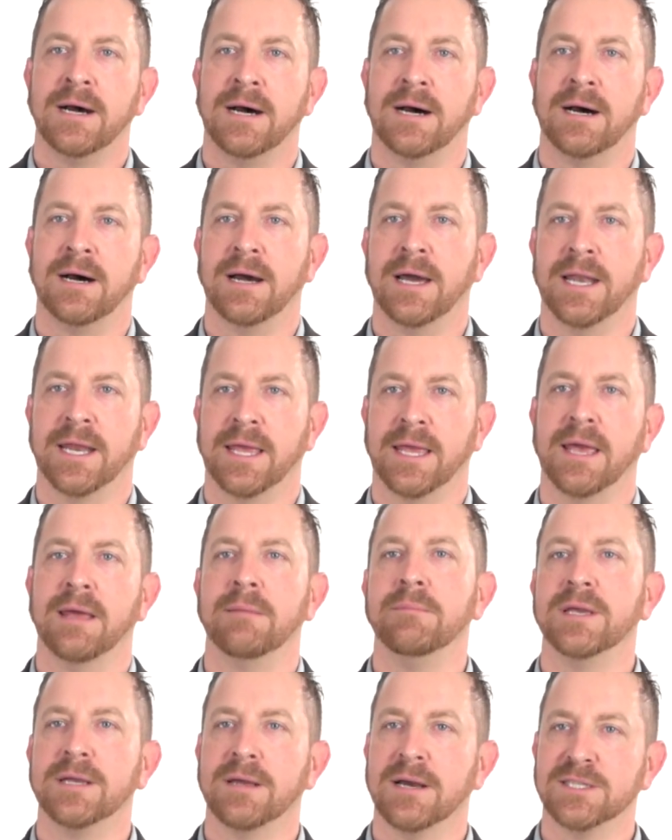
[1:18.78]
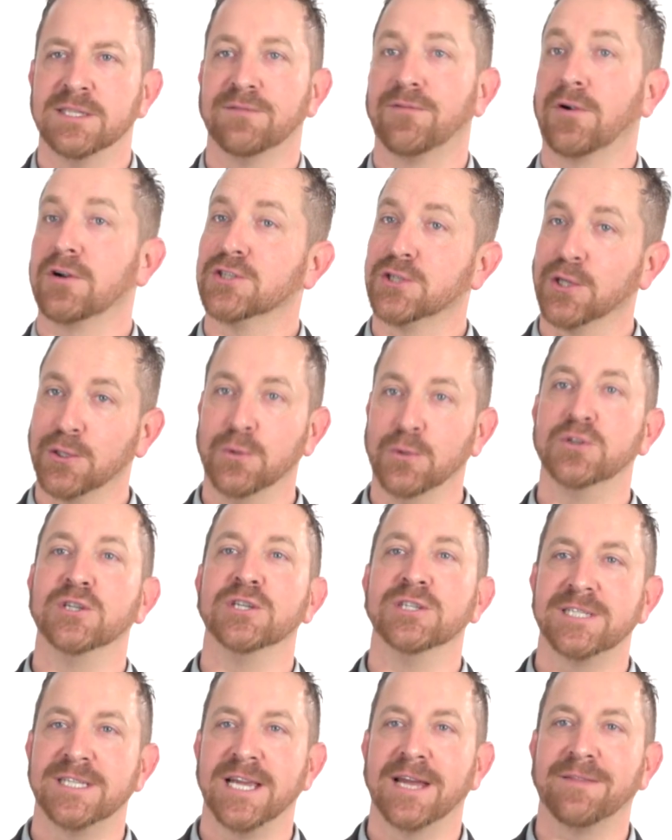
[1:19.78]
uh, and again, because of our
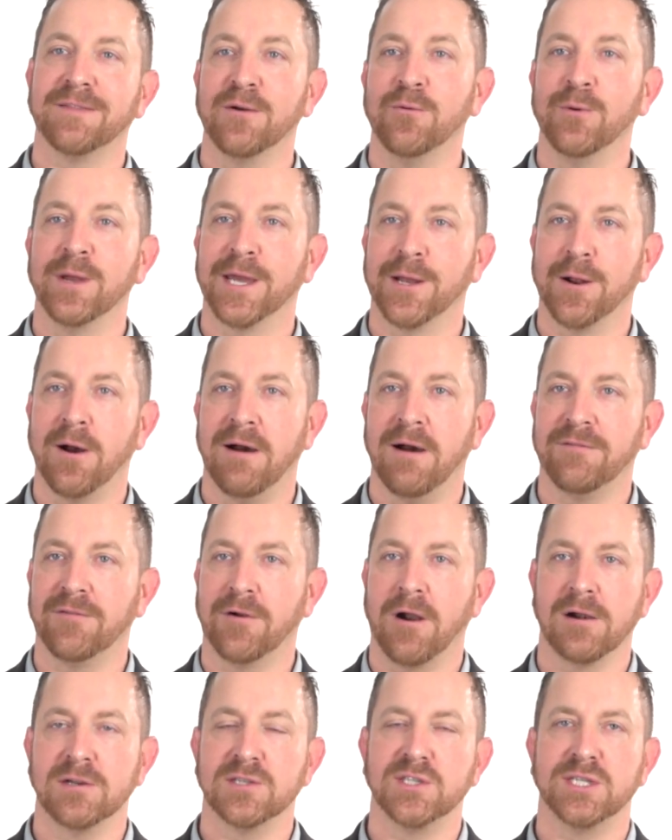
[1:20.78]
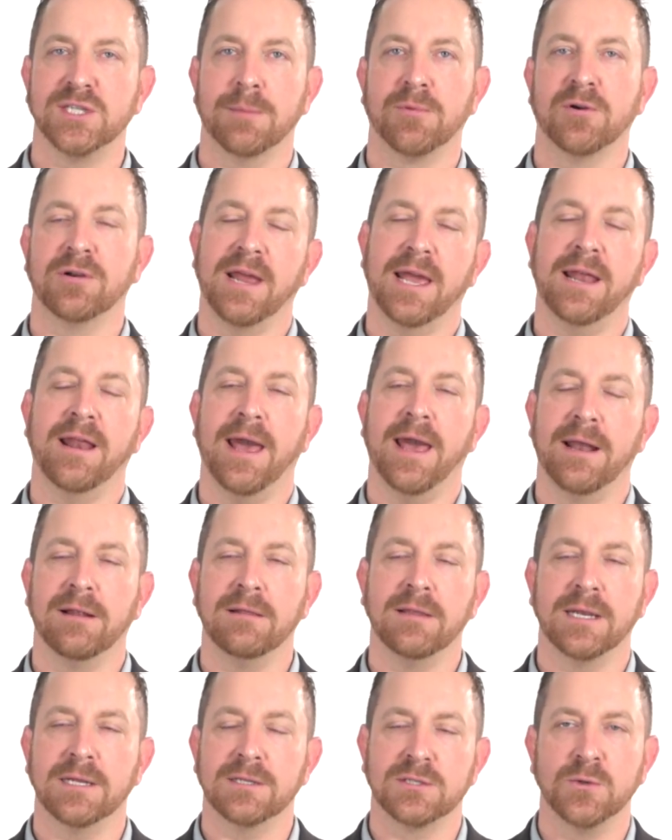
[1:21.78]
solution set that we can offer. Our cyber data
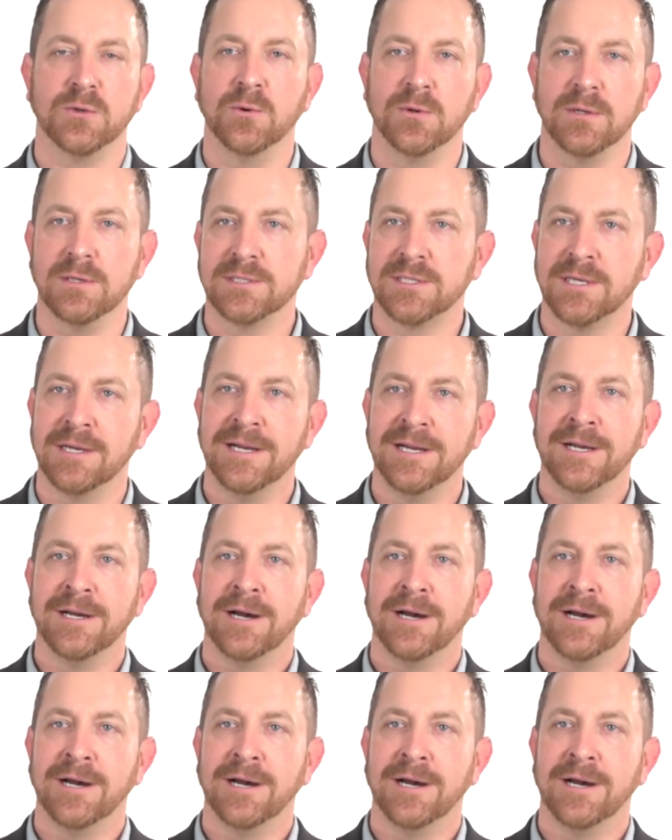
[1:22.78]
analytic tools